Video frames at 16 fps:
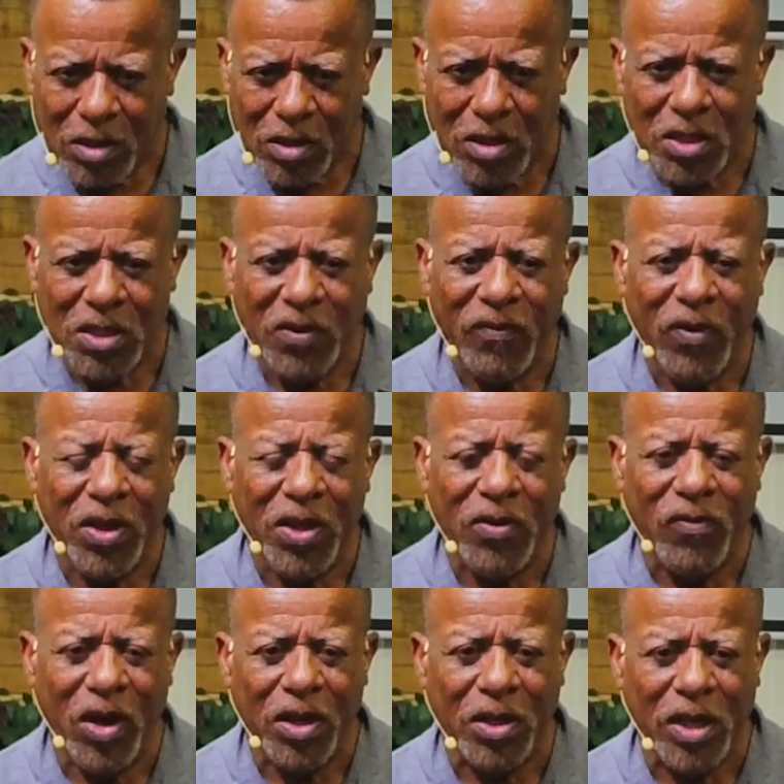Does
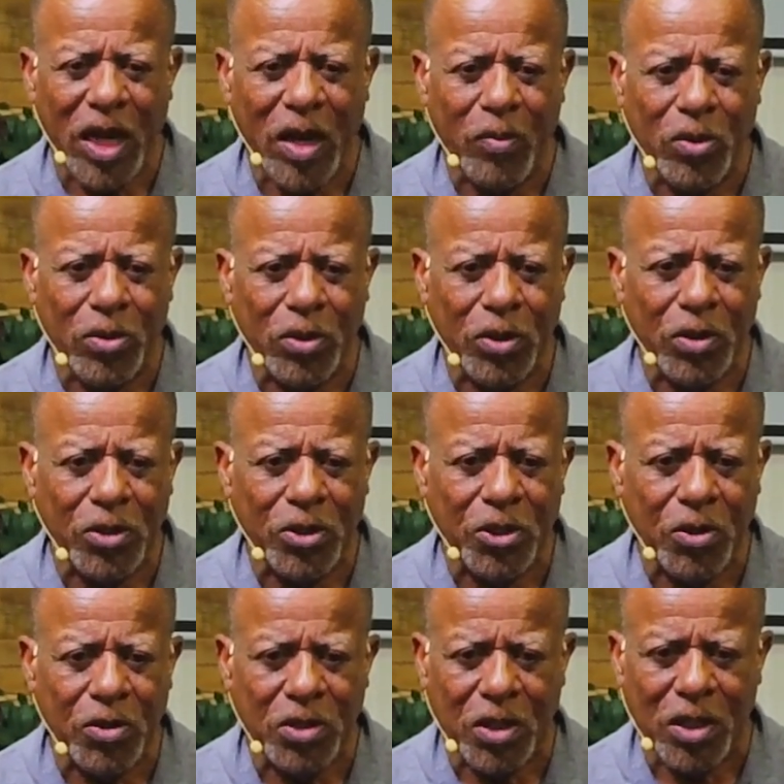Yvonne Campbell go to your
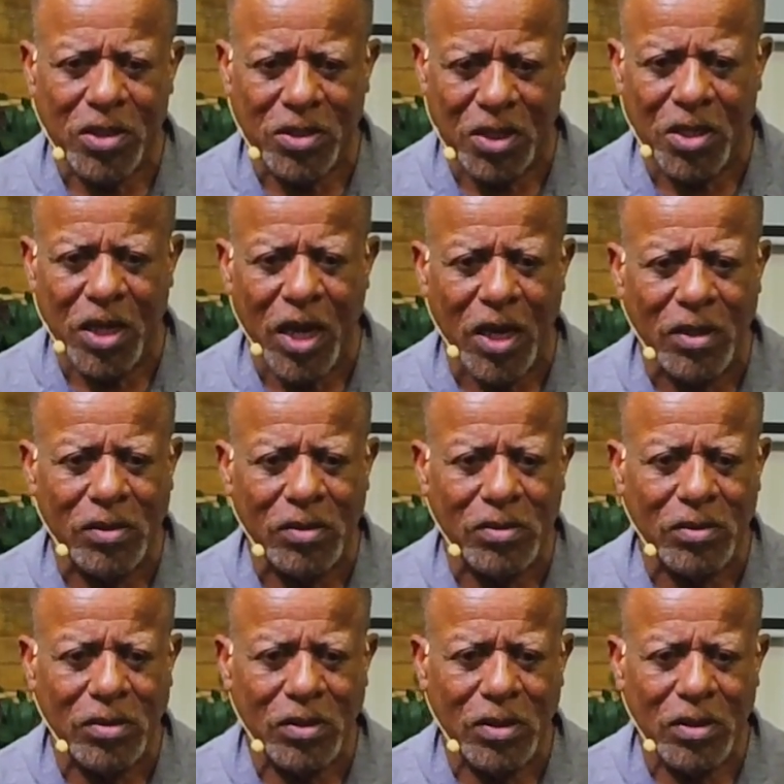church? I said, Yeah.
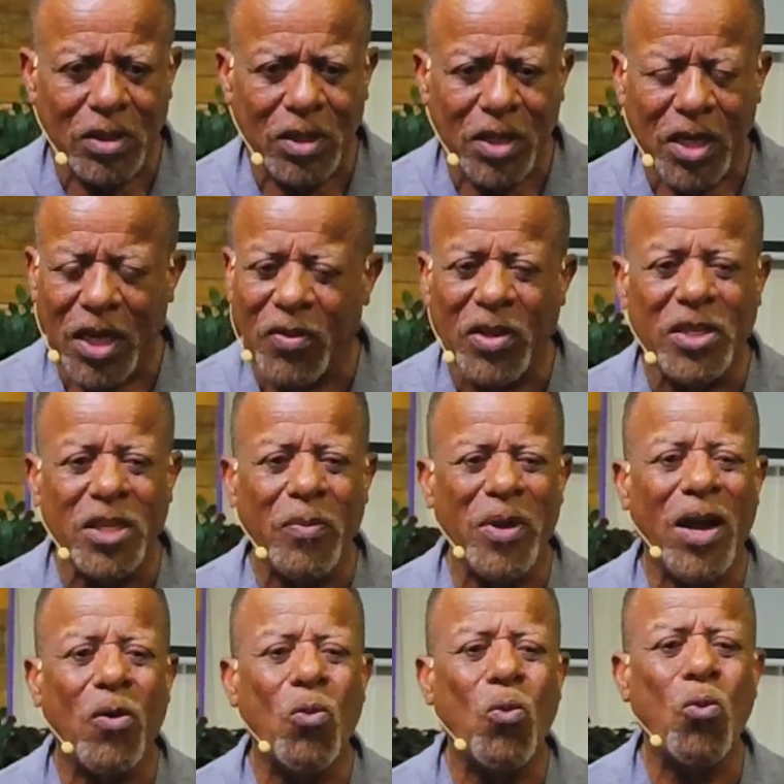And they tell me
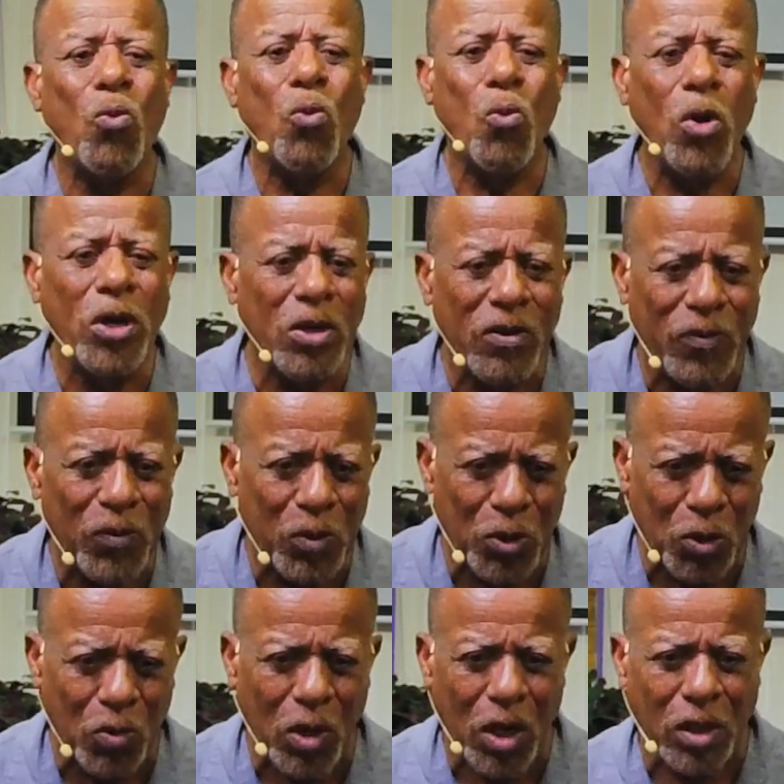how wonderful
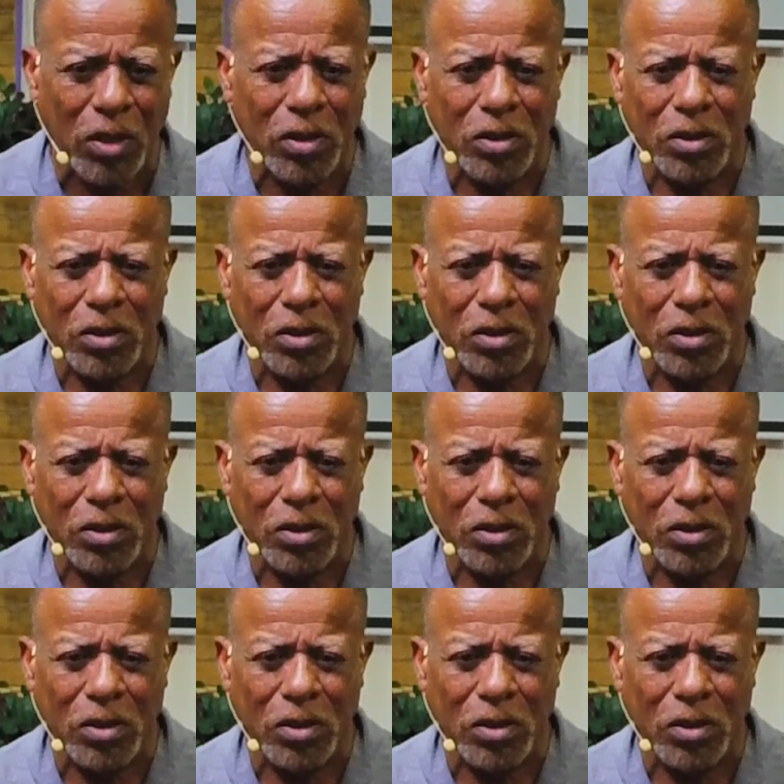you are.